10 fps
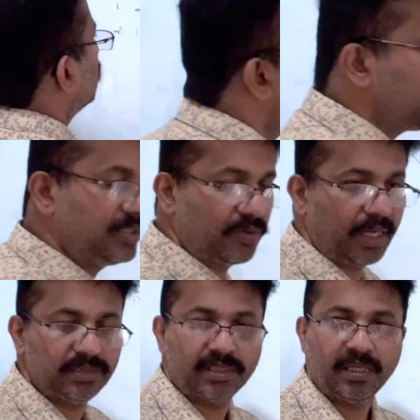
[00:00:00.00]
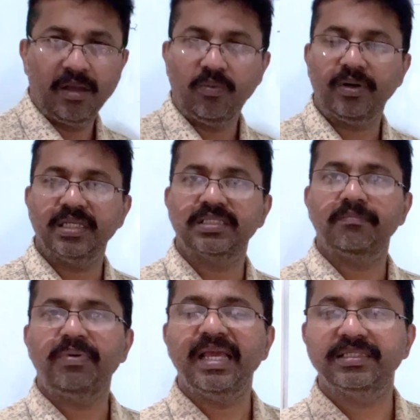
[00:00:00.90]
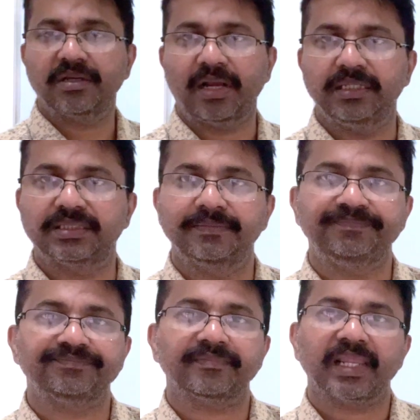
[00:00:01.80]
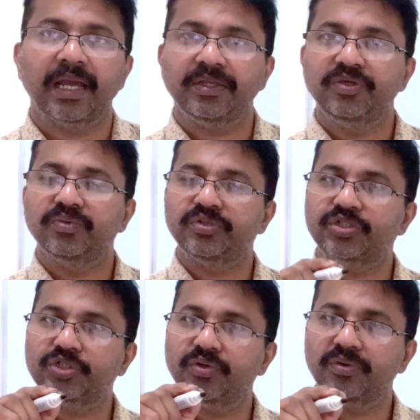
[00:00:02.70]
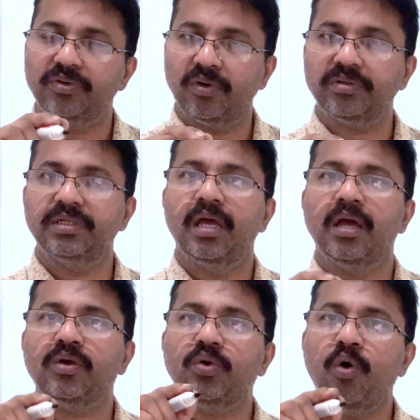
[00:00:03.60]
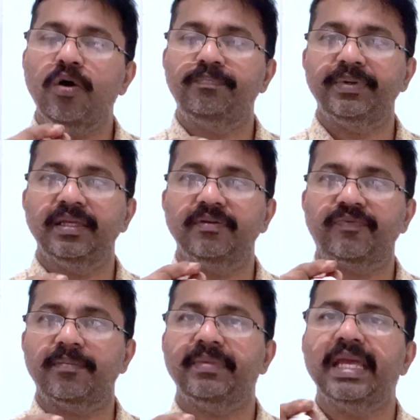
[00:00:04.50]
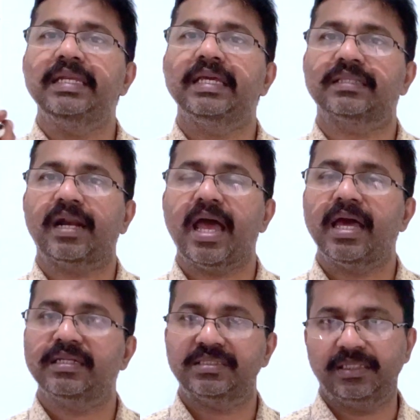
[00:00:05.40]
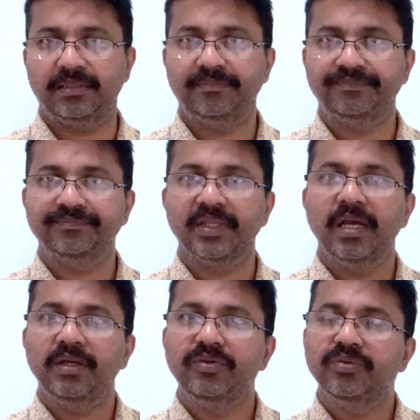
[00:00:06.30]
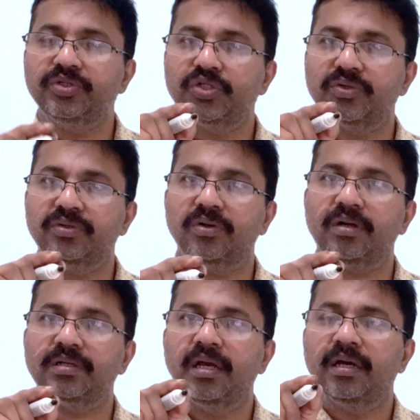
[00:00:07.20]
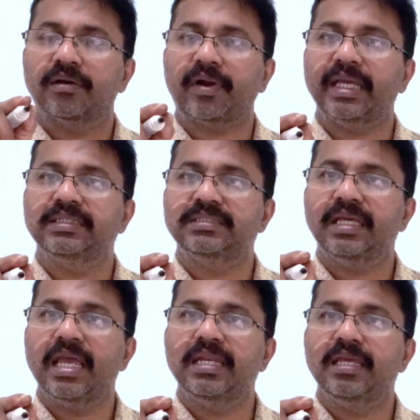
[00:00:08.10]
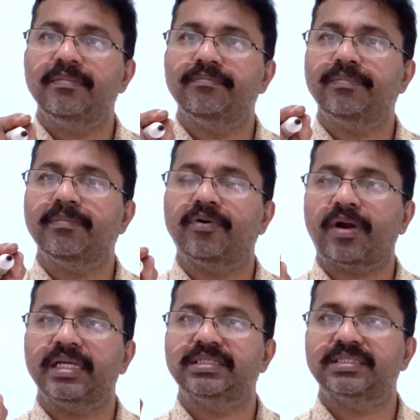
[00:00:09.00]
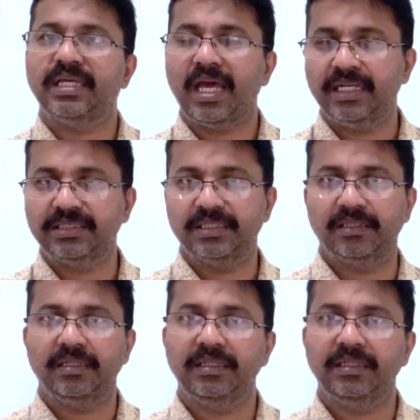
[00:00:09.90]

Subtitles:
Plagiarize. What is plagiarize? You should not copy from any other answer. You should not write any memorized answer.